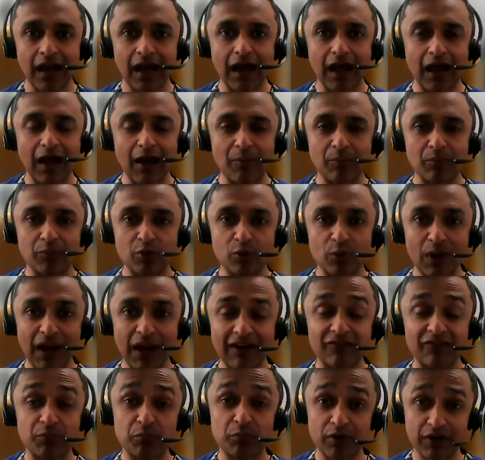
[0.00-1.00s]
Um, you'll
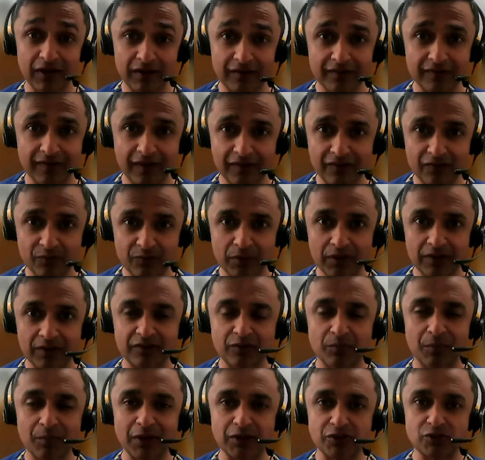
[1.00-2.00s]
have a pre-assessment
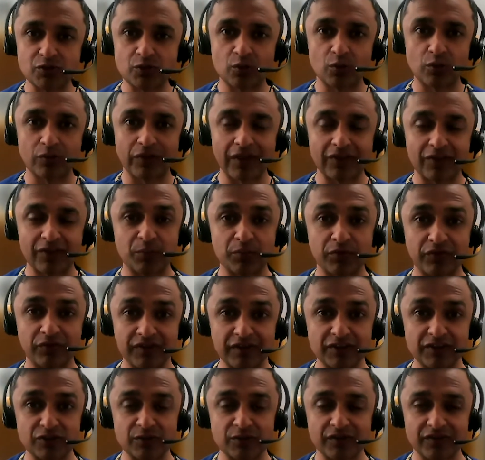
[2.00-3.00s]
to make sure that the
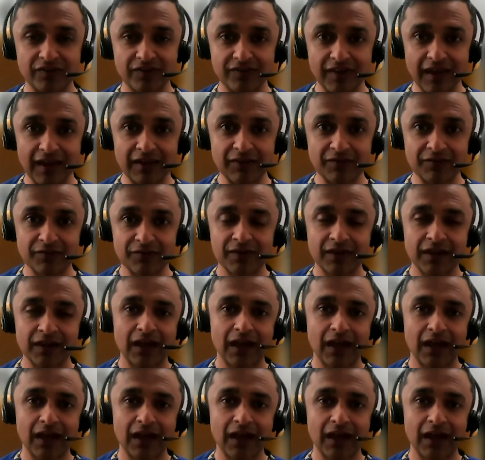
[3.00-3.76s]
procedure is safe.